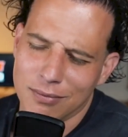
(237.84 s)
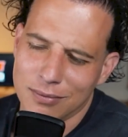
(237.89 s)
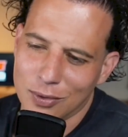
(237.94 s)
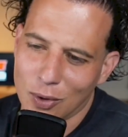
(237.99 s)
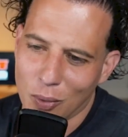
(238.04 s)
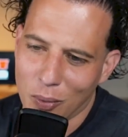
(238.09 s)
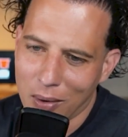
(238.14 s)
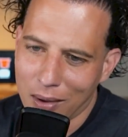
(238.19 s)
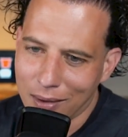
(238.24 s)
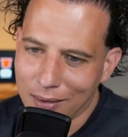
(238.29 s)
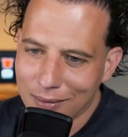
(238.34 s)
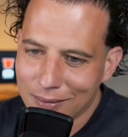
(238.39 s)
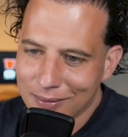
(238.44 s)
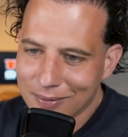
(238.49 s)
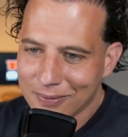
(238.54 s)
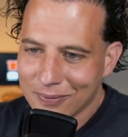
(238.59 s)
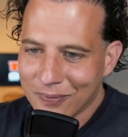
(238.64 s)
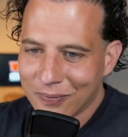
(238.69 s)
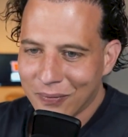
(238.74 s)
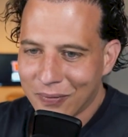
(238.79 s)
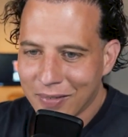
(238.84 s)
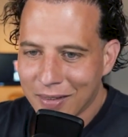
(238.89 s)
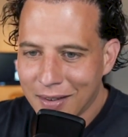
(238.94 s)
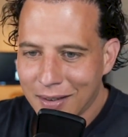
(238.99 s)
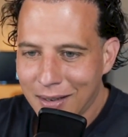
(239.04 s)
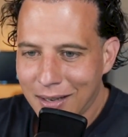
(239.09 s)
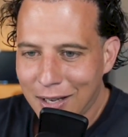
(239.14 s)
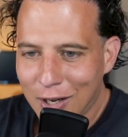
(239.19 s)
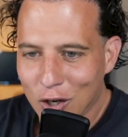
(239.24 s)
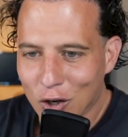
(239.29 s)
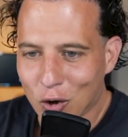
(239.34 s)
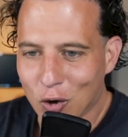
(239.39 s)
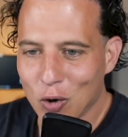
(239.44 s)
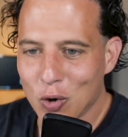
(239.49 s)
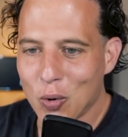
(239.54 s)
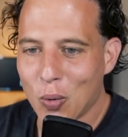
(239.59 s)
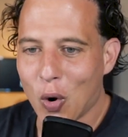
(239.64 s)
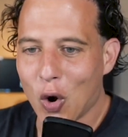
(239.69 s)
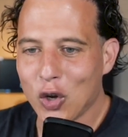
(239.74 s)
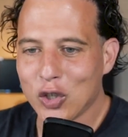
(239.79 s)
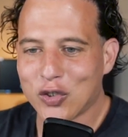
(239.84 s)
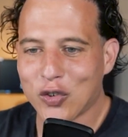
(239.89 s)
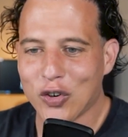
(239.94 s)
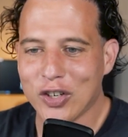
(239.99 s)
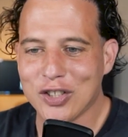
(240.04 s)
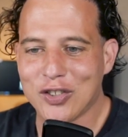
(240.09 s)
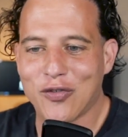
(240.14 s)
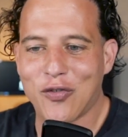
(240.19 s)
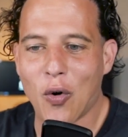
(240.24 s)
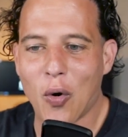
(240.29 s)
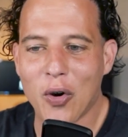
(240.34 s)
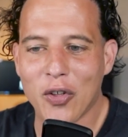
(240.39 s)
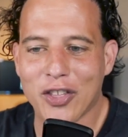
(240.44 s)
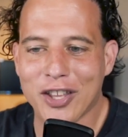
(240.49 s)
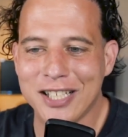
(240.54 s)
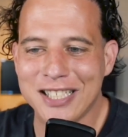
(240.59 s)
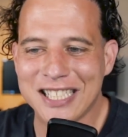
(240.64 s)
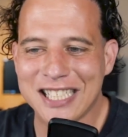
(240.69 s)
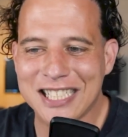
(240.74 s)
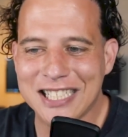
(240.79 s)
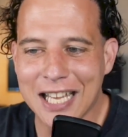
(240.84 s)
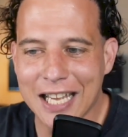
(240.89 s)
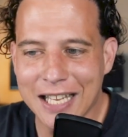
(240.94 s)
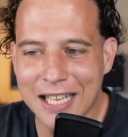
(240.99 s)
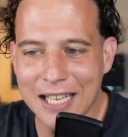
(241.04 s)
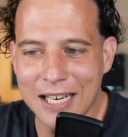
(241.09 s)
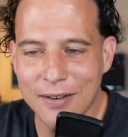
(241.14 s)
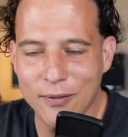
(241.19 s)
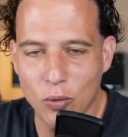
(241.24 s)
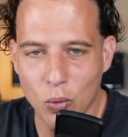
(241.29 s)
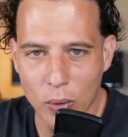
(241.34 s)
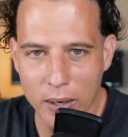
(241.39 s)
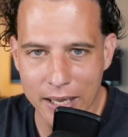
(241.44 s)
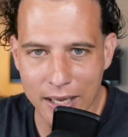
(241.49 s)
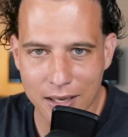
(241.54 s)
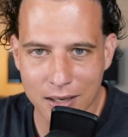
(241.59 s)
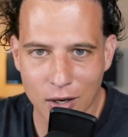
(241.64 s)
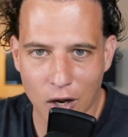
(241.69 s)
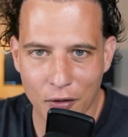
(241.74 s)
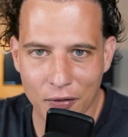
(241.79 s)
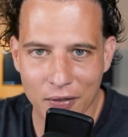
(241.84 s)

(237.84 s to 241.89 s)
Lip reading: No way. Crude rose for his fourth consecutive week on